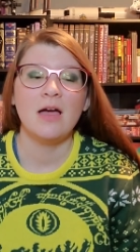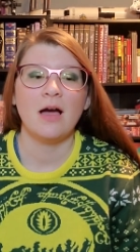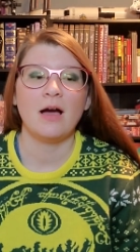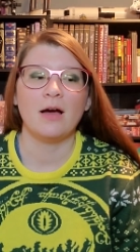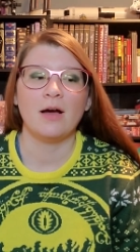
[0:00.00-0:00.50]

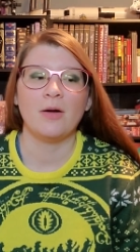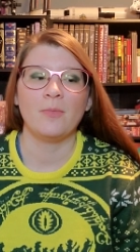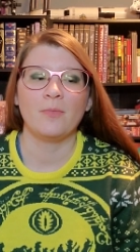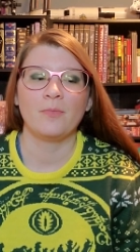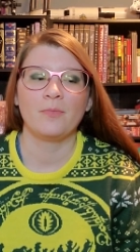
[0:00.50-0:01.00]

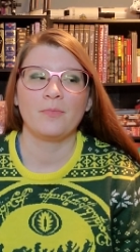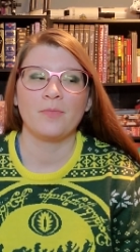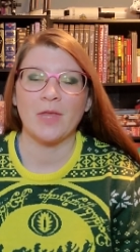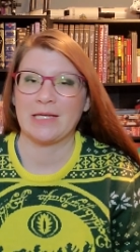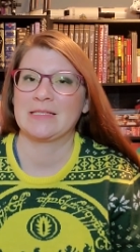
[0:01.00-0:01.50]

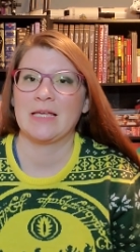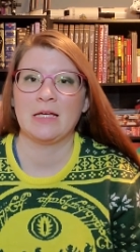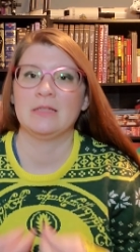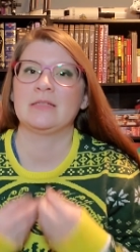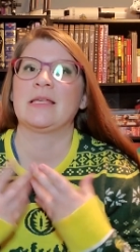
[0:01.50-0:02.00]
Like I
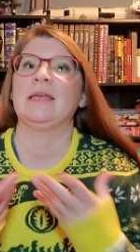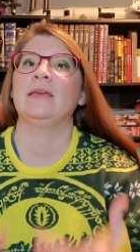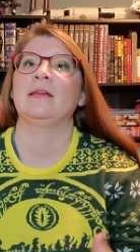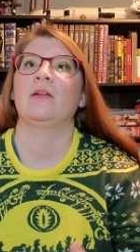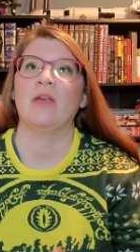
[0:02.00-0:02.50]
said, saying
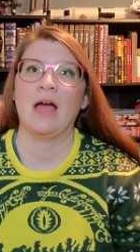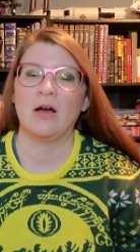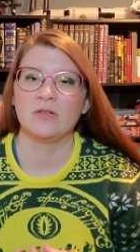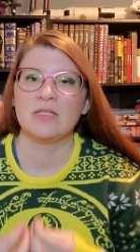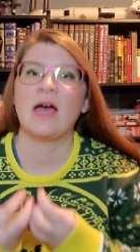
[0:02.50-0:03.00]
it out
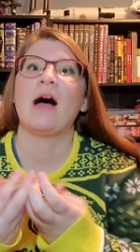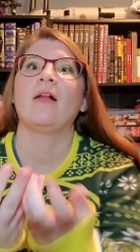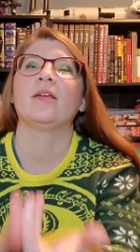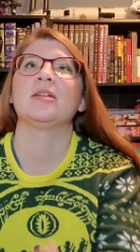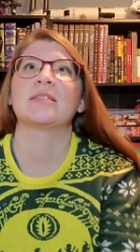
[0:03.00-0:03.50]
loud,
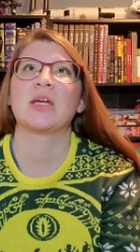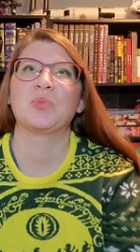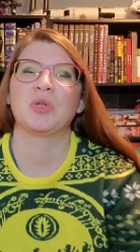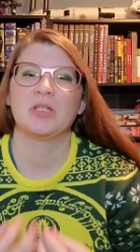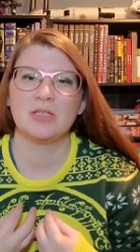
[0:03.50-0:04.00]
telling
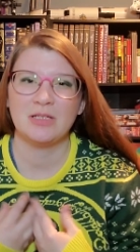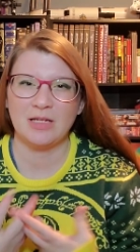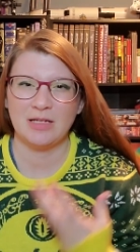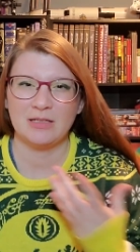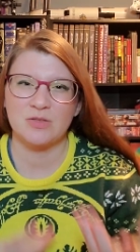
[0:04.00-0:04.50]
someone
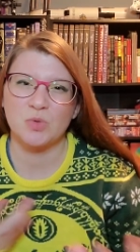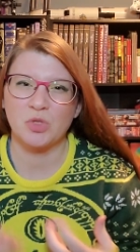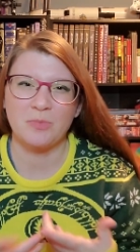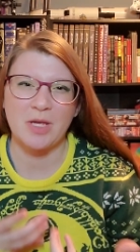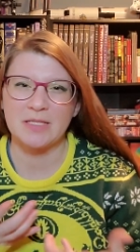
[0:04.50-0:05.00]
sort
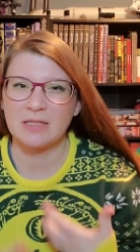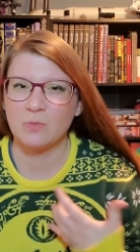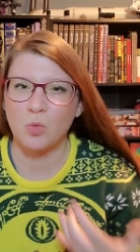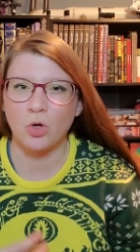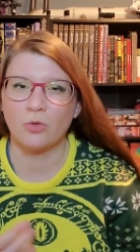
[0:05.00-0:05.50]
of makes it
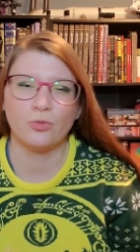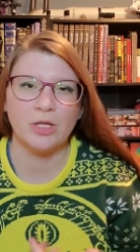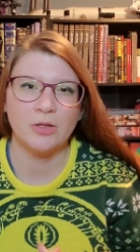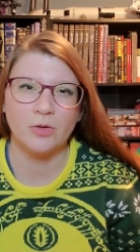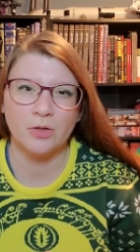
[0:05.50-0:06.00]
more
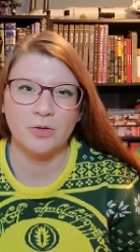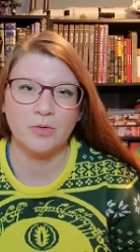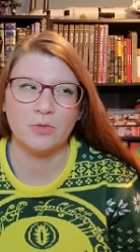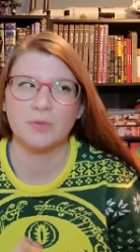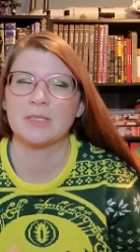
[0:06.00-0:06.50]
real and
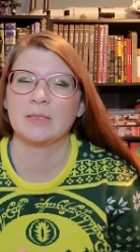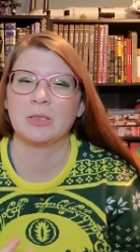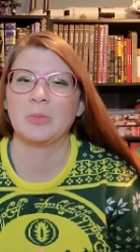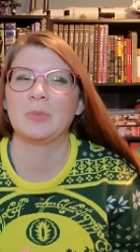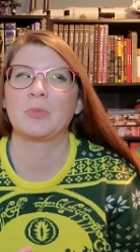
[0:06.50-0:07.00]
holds a little
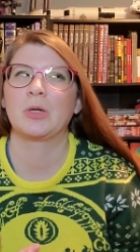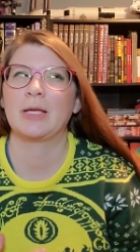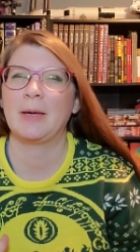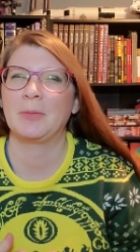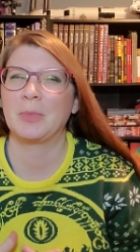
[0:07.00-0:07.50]
bit more
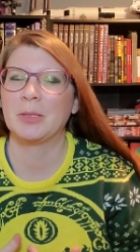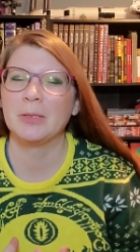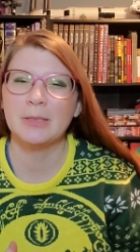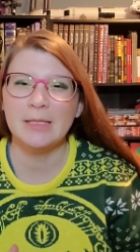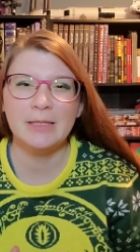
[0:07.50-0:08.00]

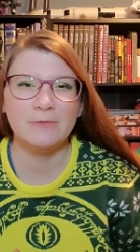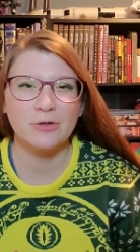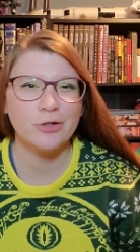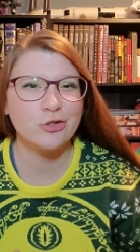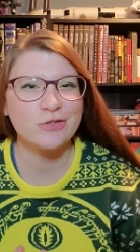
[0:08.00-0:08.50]
accountability for
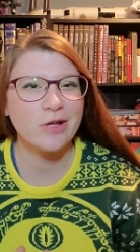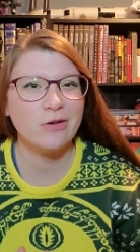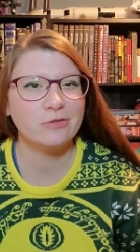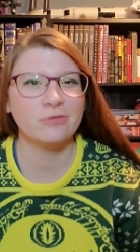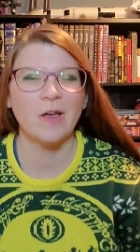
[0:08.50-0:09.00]

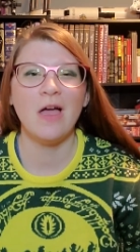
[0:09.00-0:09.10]
yourself.